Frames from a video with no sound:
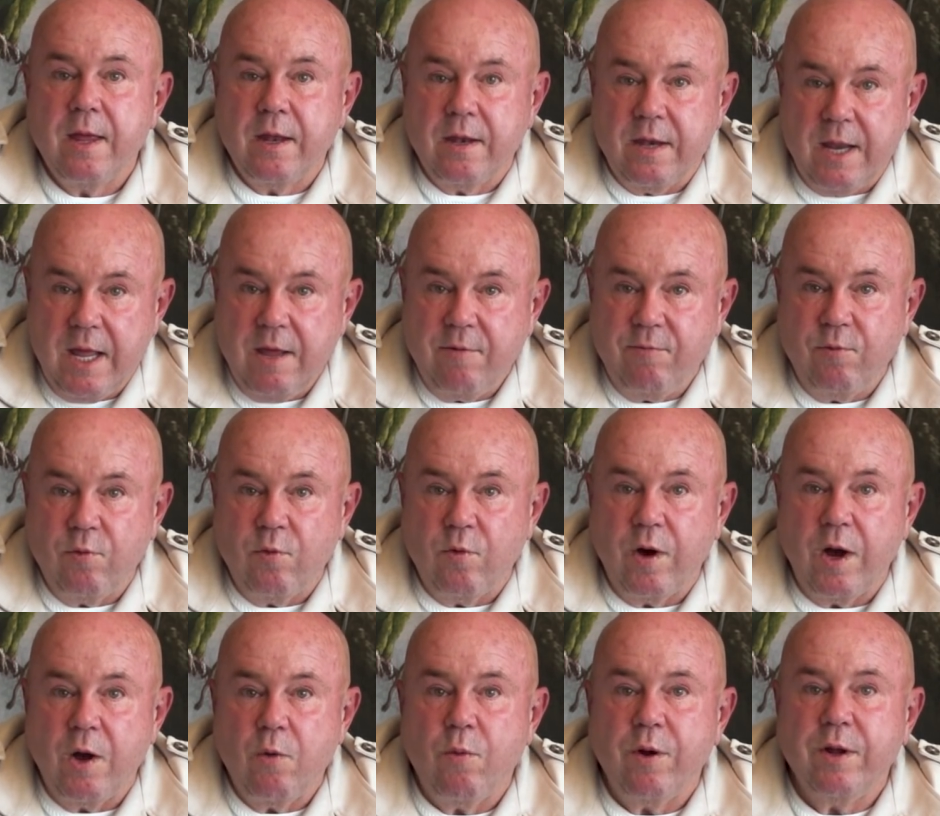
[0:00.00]
Therefore,
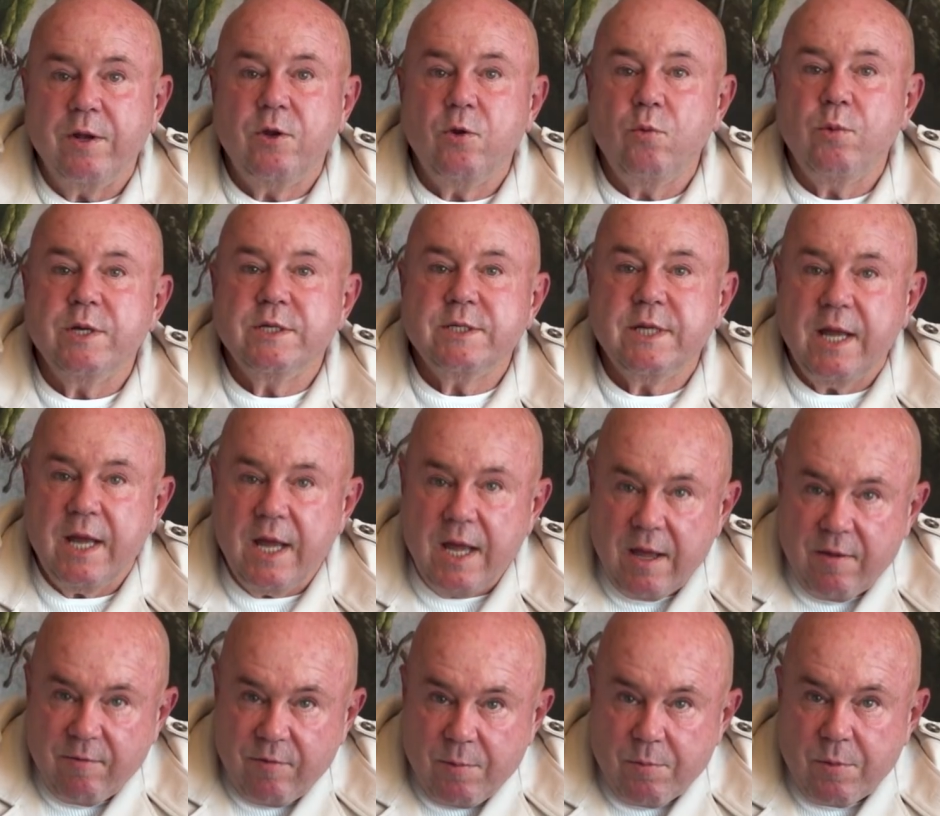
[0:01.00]
I want to wish
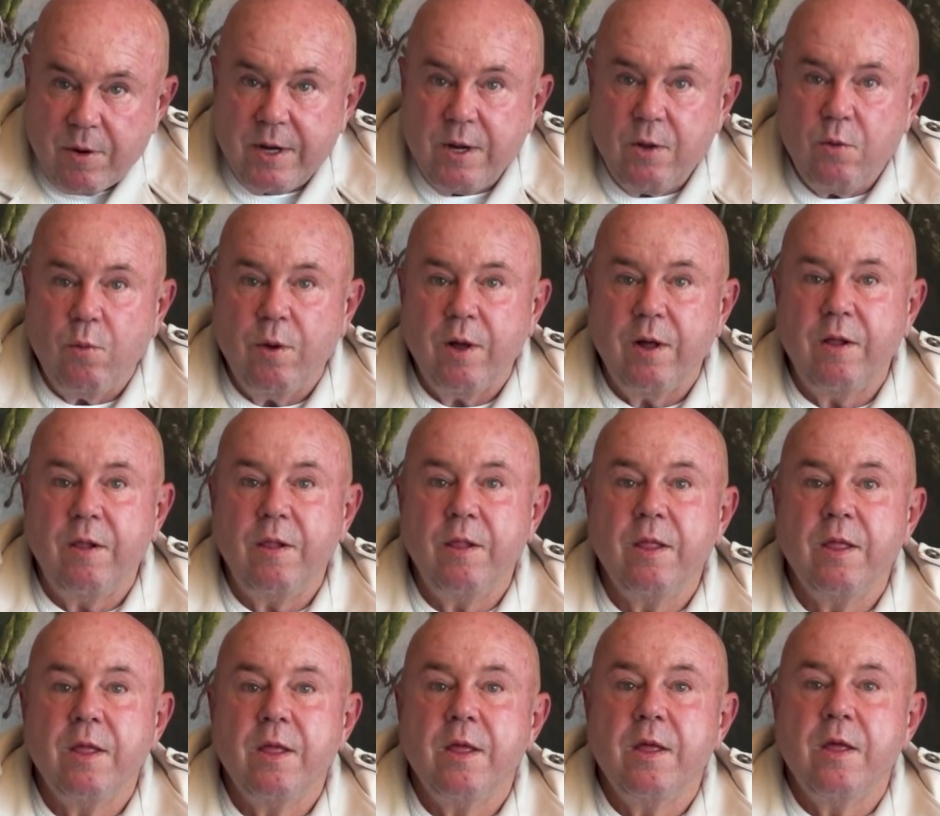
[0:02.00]
everybody well.
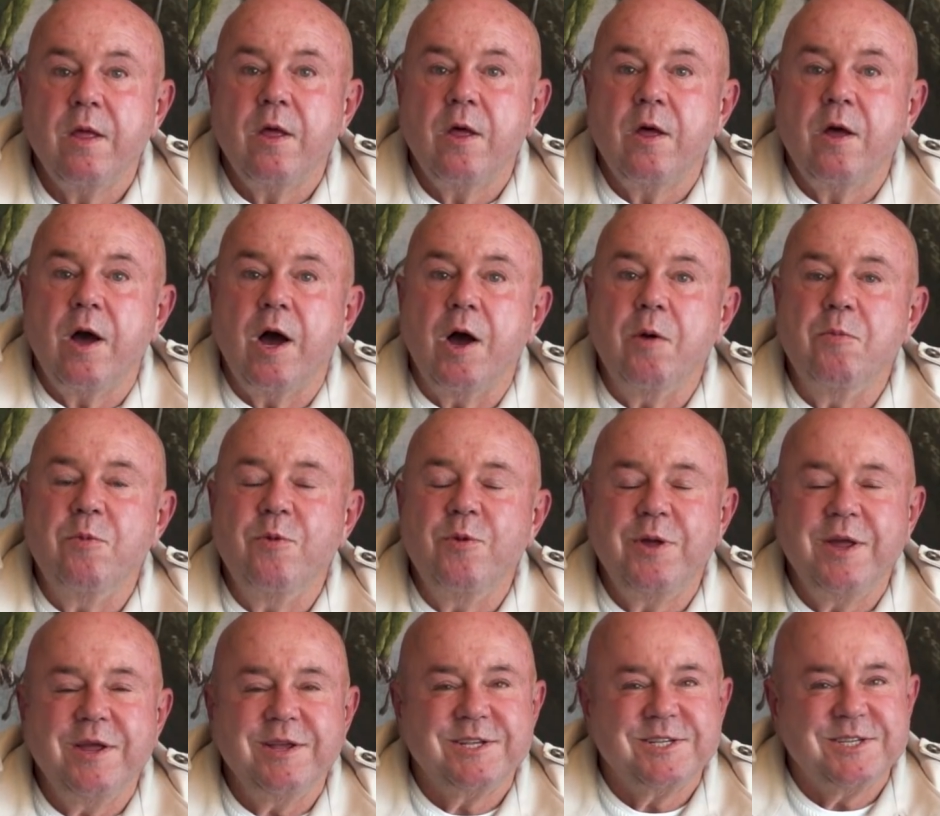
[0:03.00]
I'm
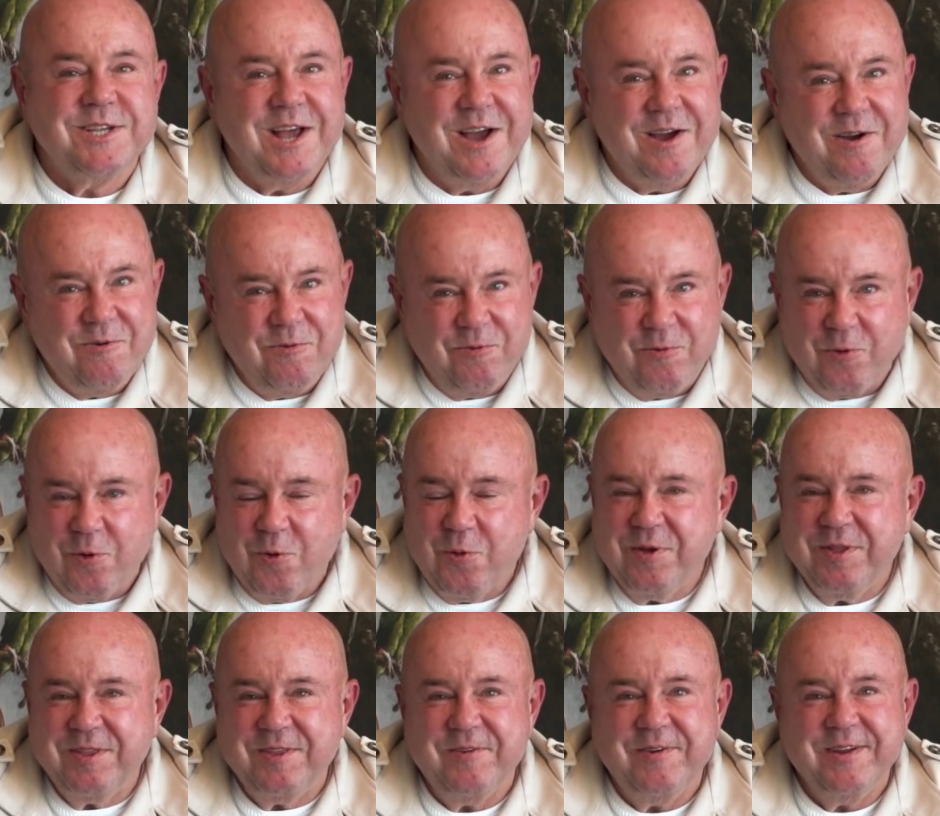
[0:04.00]
looking so
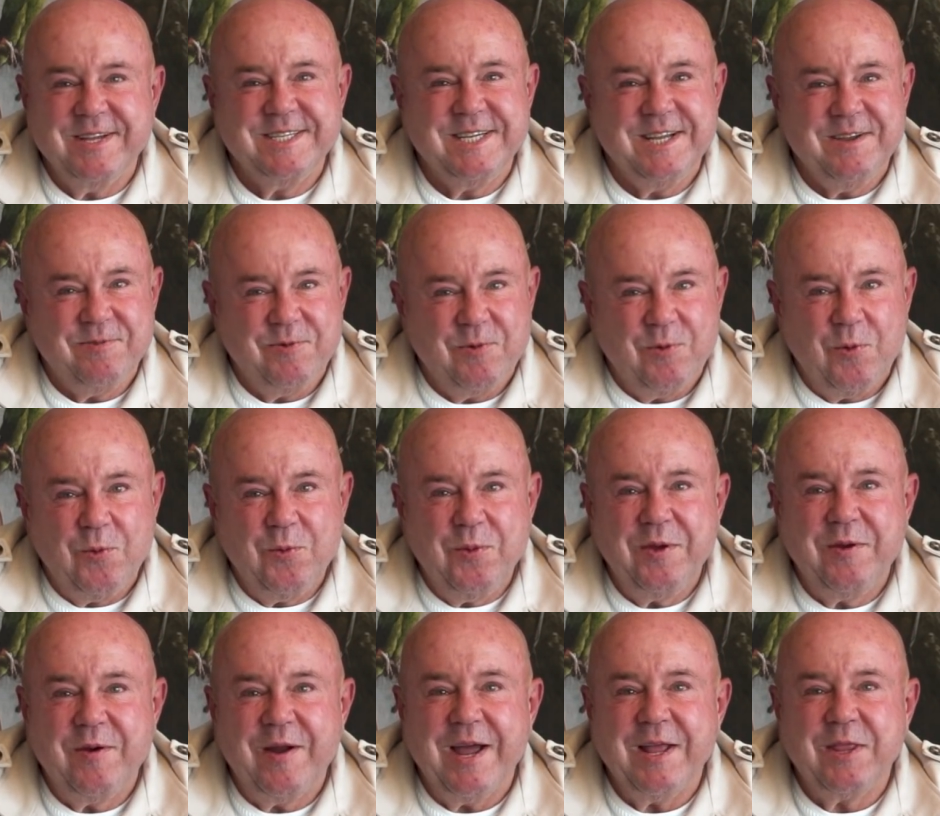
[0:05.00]
forward to receive all the
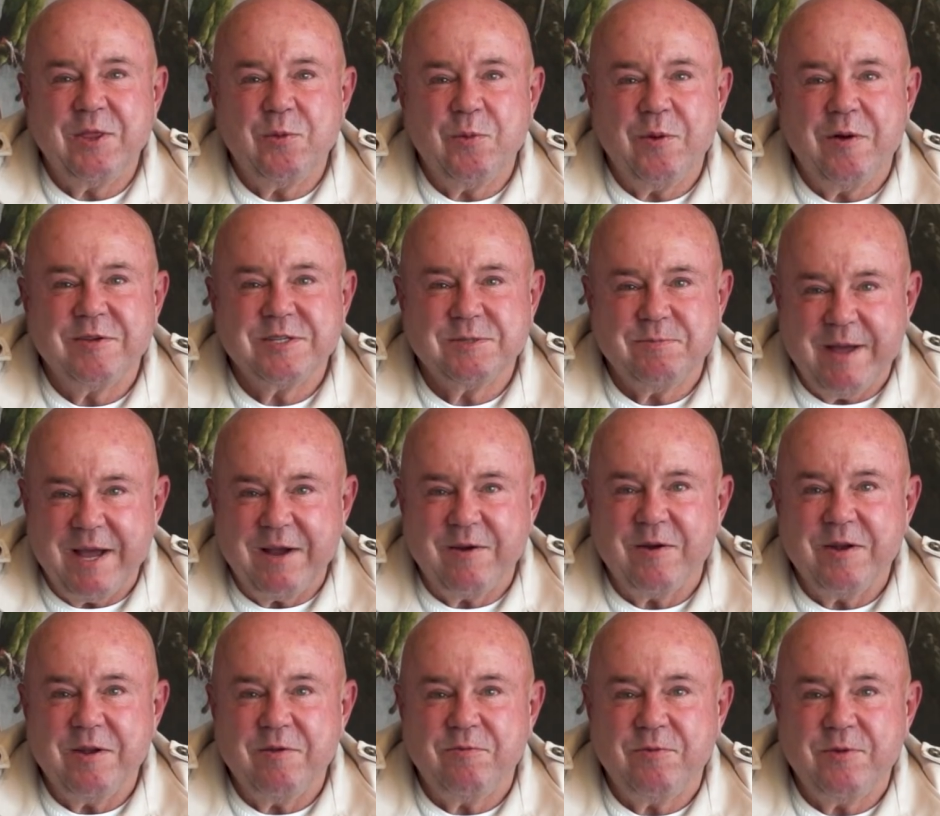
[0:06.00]
grade 12s back on
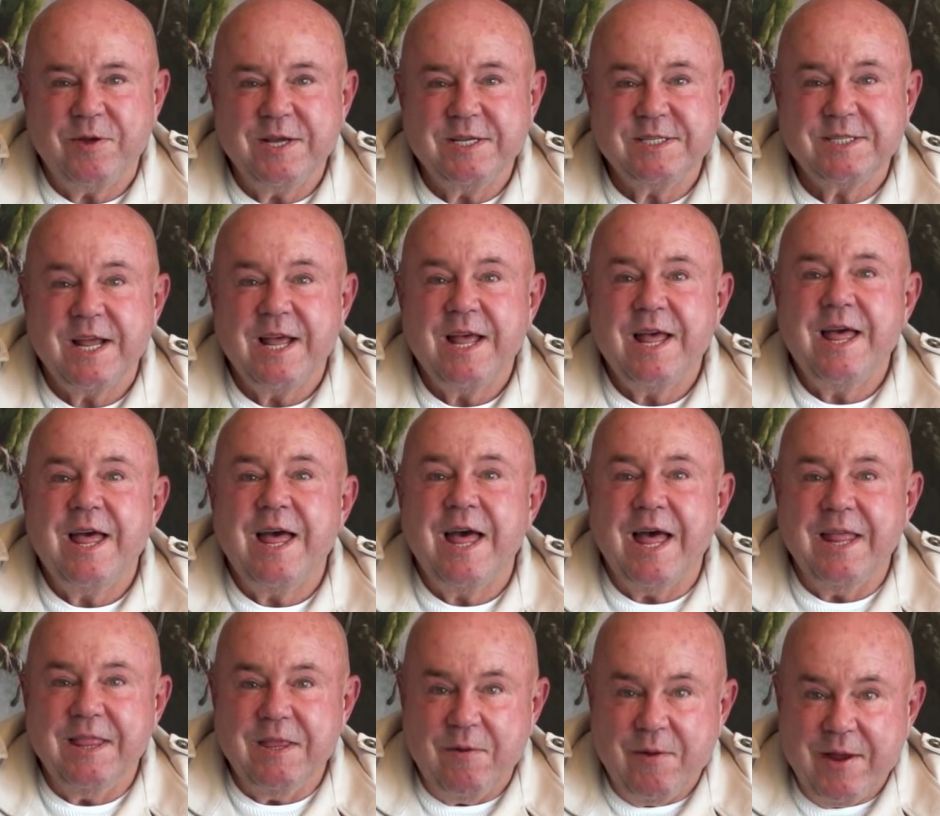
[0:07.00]
the 1st
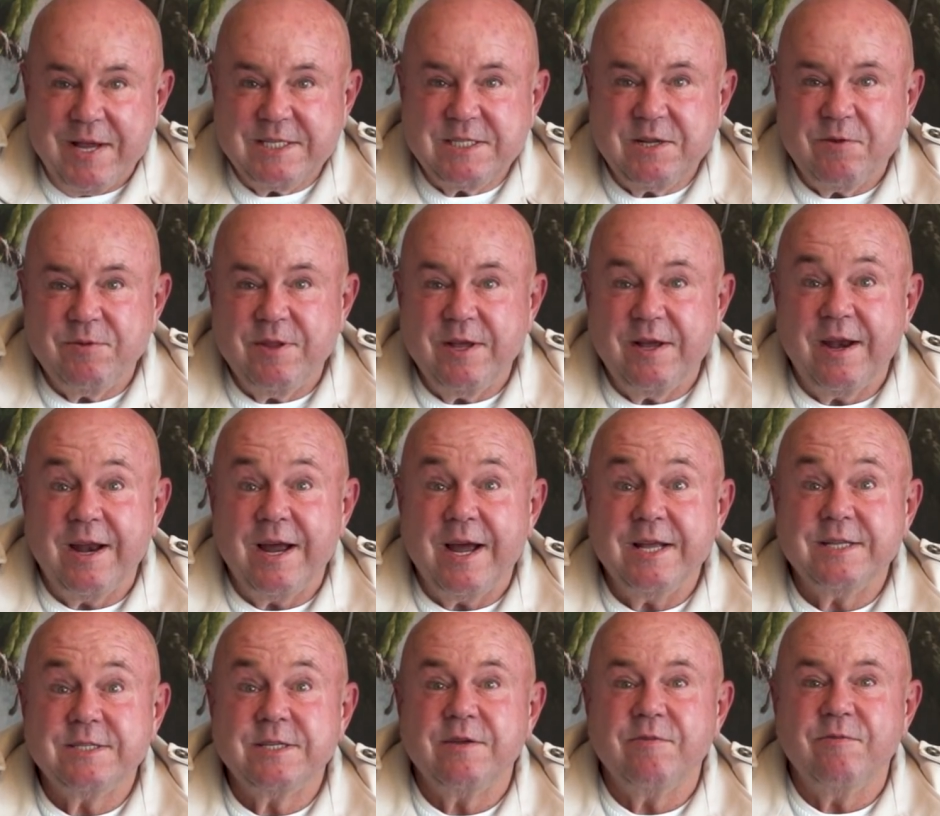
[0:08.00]
and the rest of the
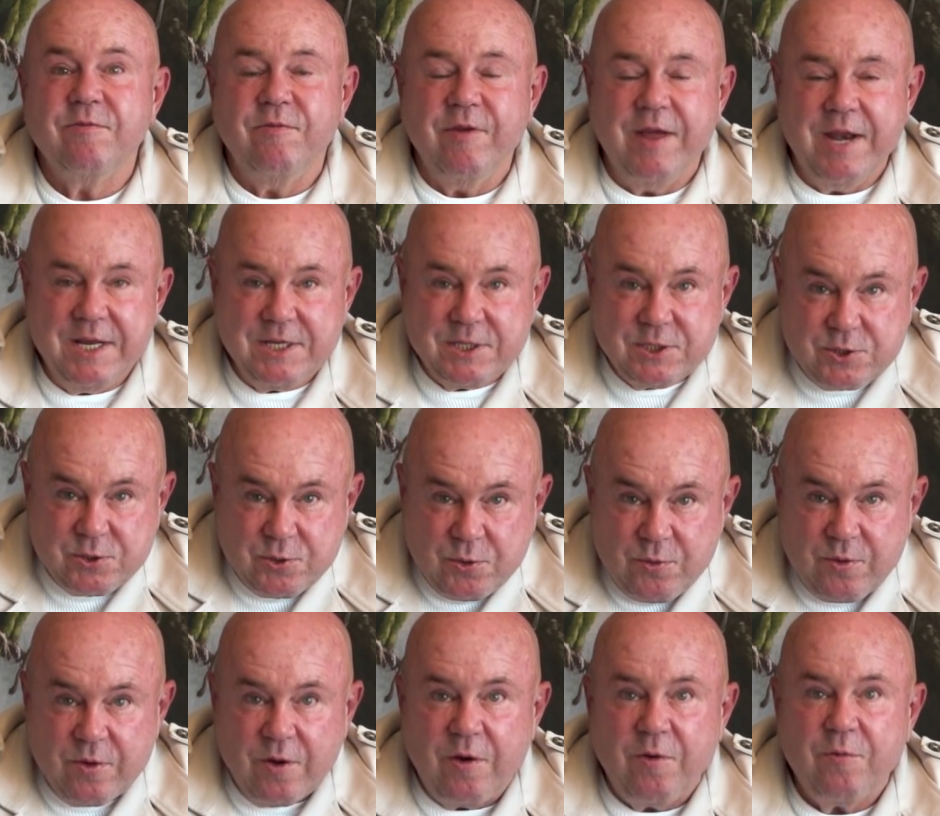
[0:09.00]
grades very
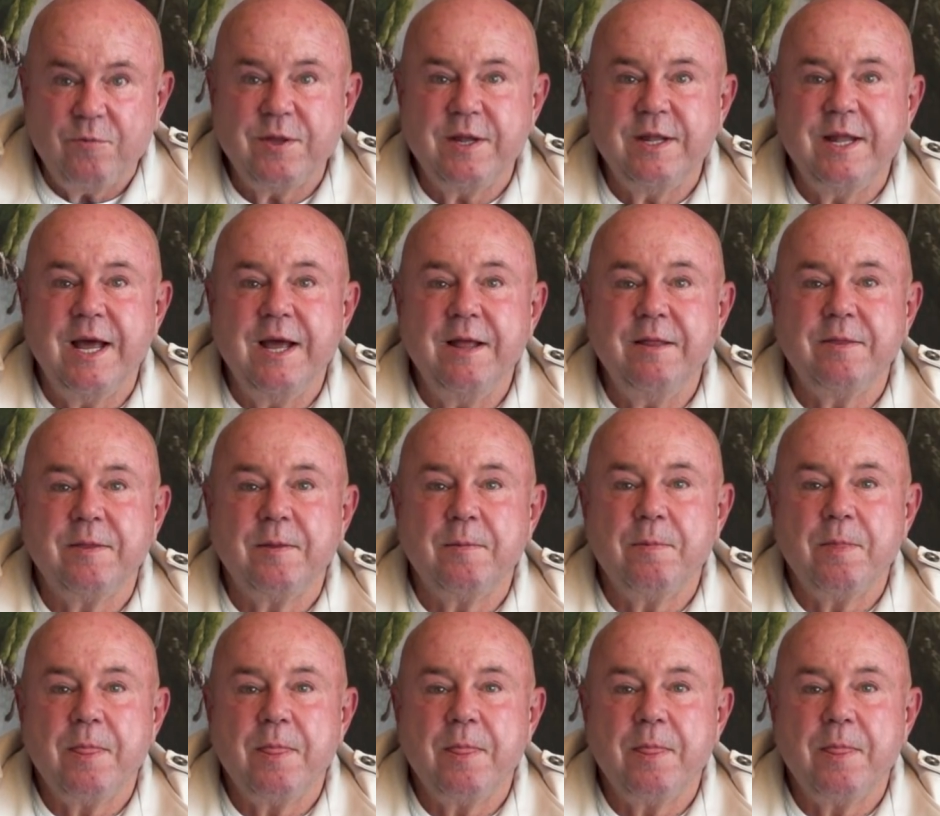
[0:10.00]
soon after that.